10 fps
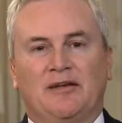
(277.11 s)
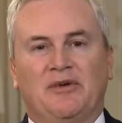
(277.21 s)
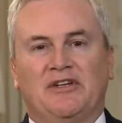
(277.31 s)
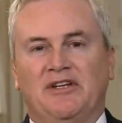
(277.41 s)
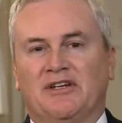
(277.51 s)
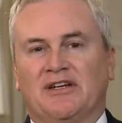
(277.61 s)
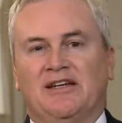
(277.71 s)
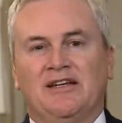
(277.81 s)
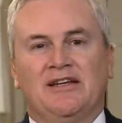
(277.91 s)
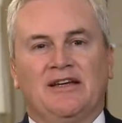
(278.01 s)
I mean, look,
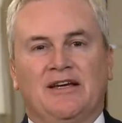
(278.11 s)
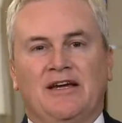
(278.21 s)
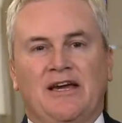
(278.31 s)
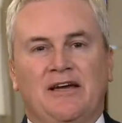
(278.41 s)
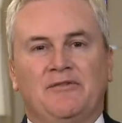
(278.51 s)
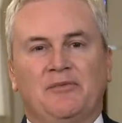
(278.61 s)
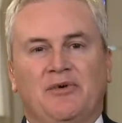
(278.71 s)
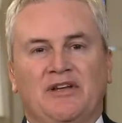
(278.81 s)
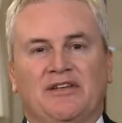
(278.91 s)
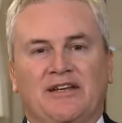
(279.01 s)
mm-hmm. uh, every
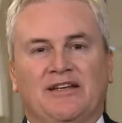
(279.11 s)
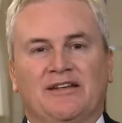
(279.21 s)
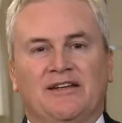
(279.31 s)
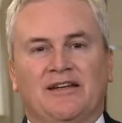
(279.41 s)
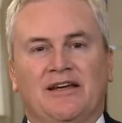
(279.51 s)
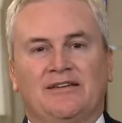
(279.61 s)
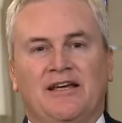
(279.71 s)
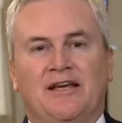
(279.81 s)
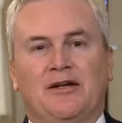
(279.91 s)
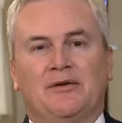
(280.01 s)
president has
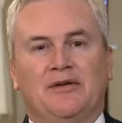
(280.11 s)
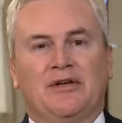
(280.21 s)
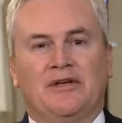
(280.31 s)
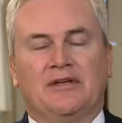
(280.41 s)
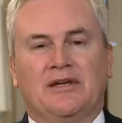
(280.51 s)
had a,